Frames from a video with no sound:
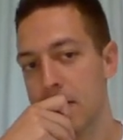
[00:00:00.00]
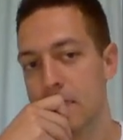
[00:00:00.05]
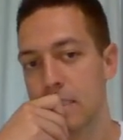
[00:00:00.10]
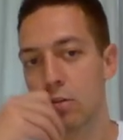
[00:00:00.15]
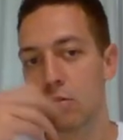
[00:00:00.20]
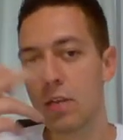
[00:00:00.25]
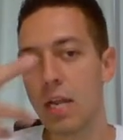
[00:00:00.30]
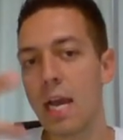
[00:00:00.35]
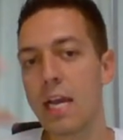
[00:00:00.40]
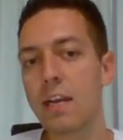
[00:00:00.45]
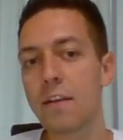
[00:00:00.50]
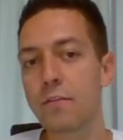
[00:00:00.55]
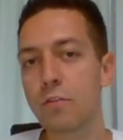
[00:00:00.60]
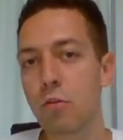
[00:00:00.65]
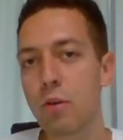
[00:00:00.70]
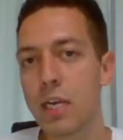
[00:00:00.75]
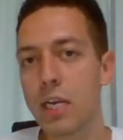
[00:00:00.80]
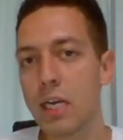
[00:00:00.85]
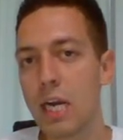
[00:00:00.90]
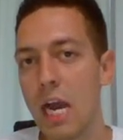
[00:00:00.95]
So knight
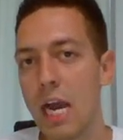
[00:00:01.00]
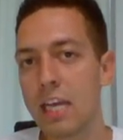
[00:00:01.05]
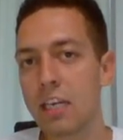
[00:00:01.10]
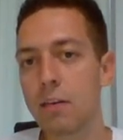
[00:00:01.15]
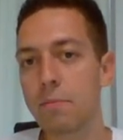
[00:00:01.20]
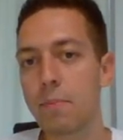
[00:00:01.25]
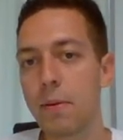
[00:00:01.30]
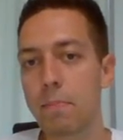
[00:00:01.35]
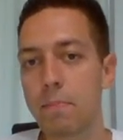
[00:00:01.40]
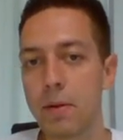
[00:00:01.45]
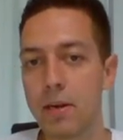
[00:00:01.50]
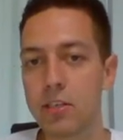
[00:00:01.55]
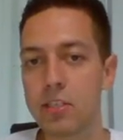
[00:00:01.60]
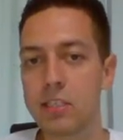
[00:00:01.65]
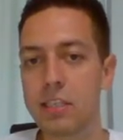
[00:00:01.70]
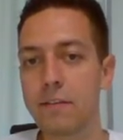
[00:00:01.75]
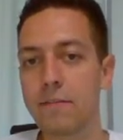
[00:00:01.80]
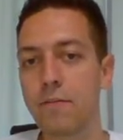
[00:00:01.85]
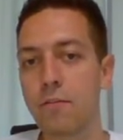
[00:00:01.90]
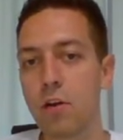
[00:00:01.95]
f3 kind of prepares
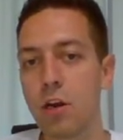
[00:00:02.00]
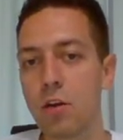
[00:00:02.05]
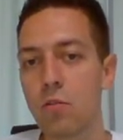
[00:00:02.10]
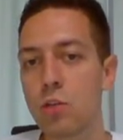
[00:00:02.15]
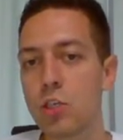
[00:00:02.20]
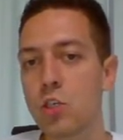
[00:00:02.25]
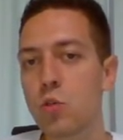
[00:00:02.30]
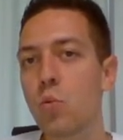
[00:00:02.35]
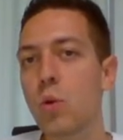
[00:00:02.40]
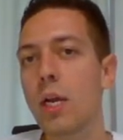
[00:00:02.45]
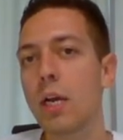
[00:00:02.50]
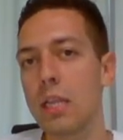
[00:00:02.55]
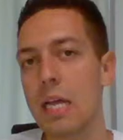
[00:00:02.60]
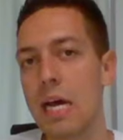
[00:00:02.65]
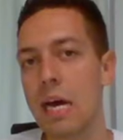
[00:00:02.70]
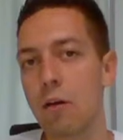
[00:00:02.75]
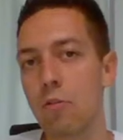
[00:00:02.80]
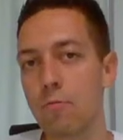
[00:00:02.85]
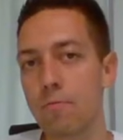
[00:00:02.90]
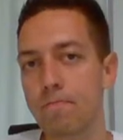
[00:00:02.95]
c4, which we
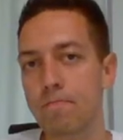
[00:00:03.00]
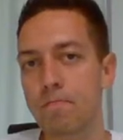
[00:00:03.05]
allow.